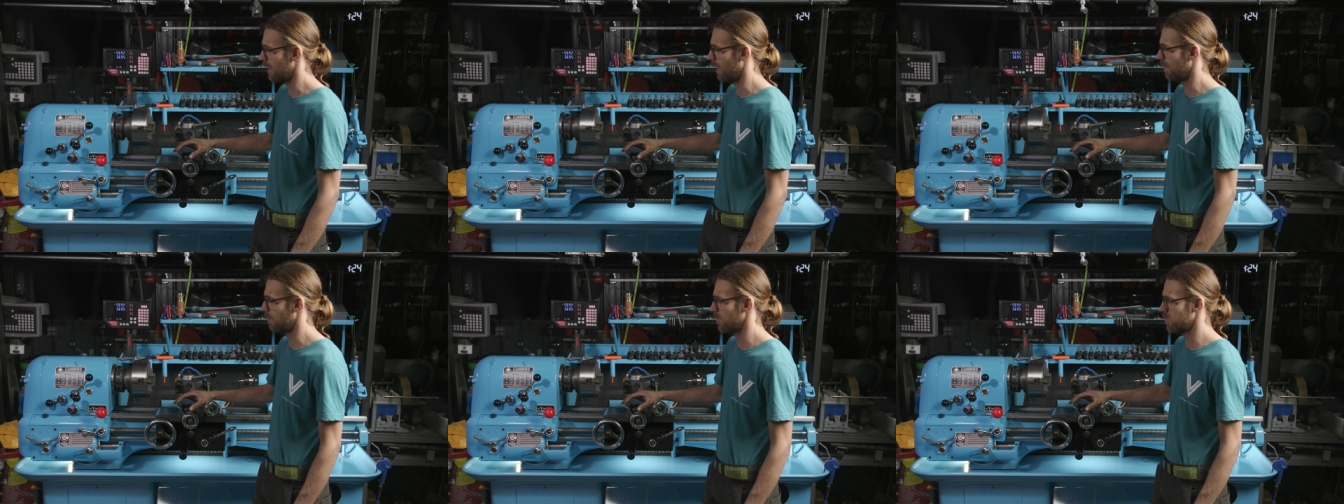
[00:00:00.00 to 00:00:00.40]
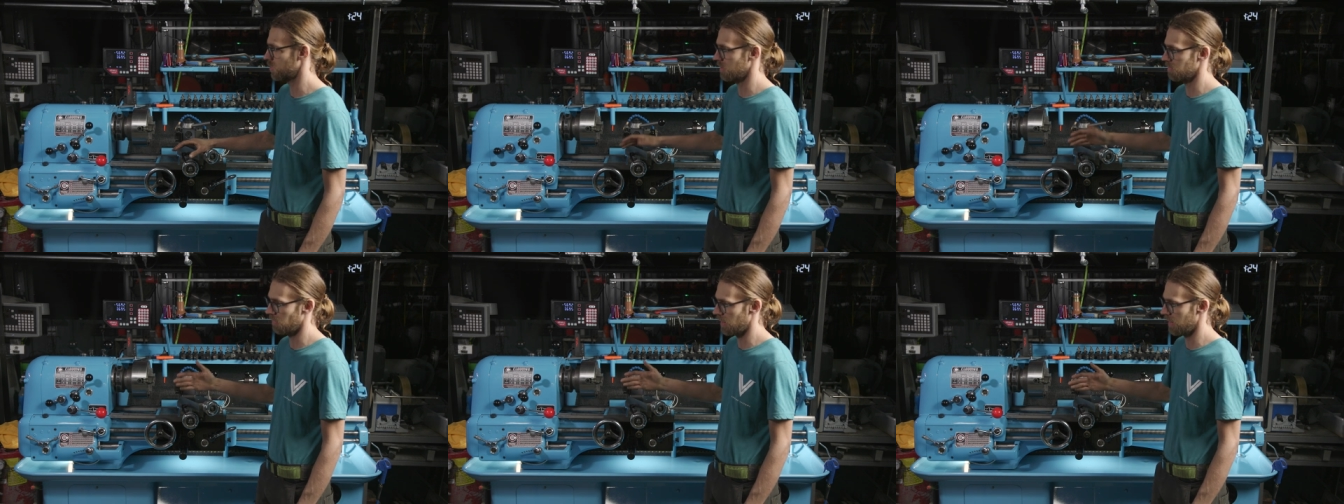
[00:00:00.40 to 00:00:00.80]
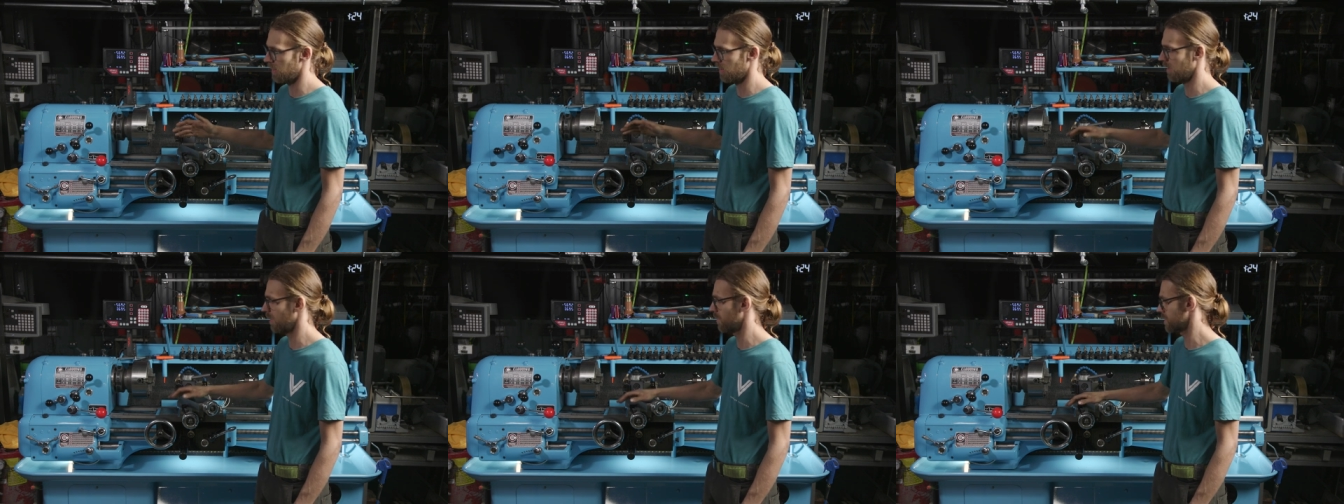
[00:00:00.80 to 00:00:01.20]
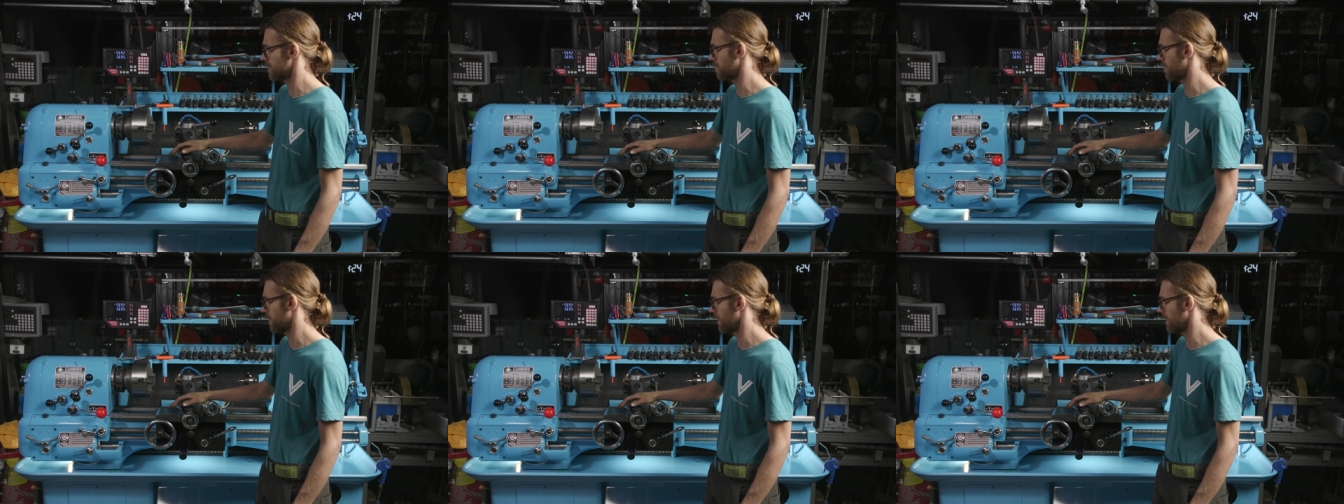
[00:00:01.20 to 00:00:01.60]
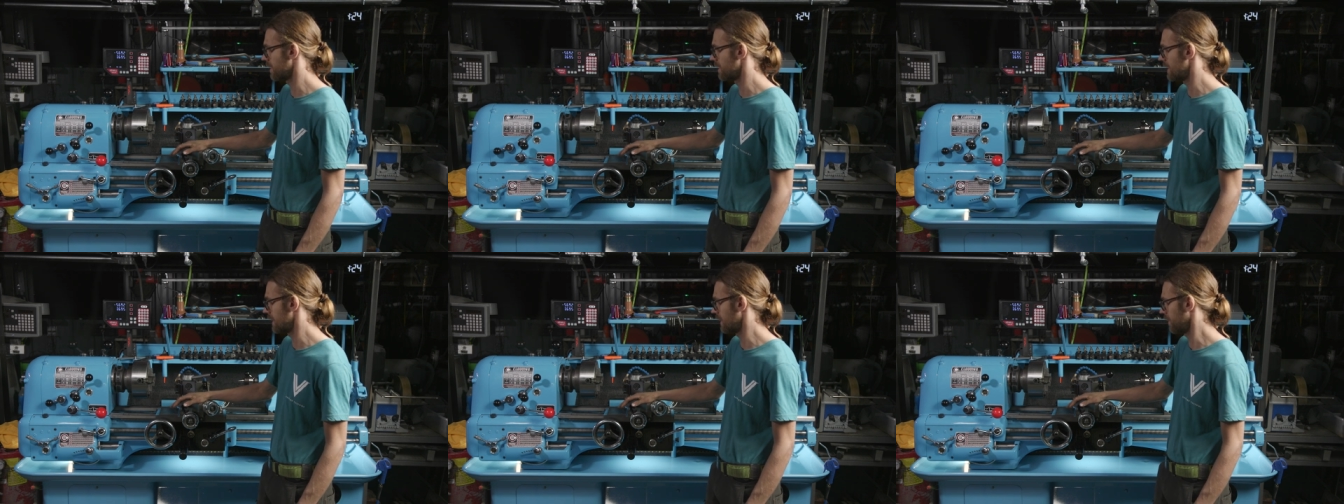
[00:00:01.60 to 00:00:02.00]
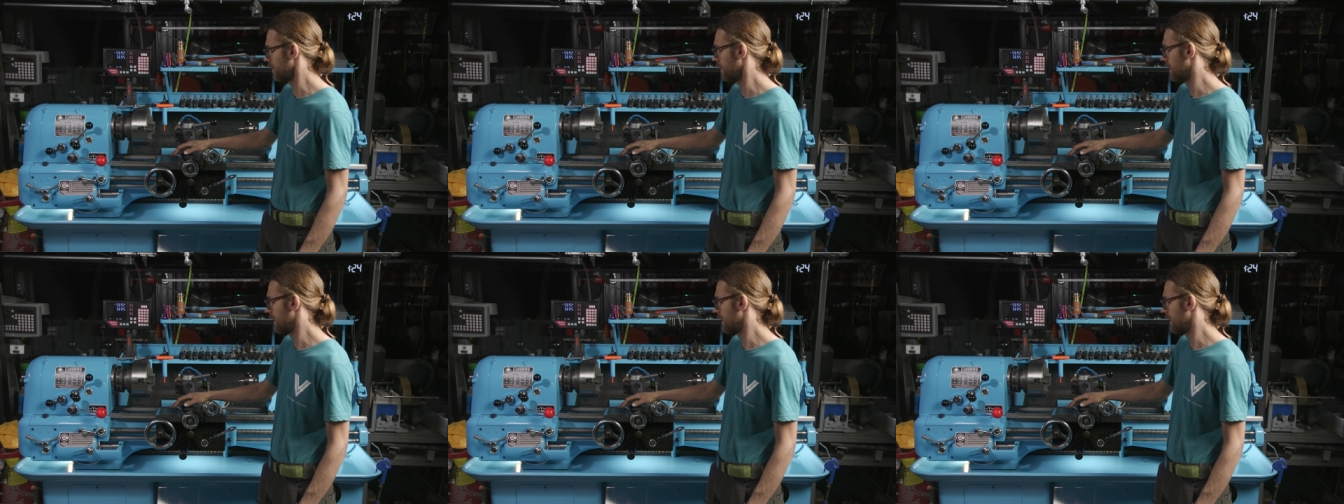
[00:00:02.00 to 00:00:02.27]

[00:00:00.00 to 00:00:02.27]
um, which in my area was a pretty good deal.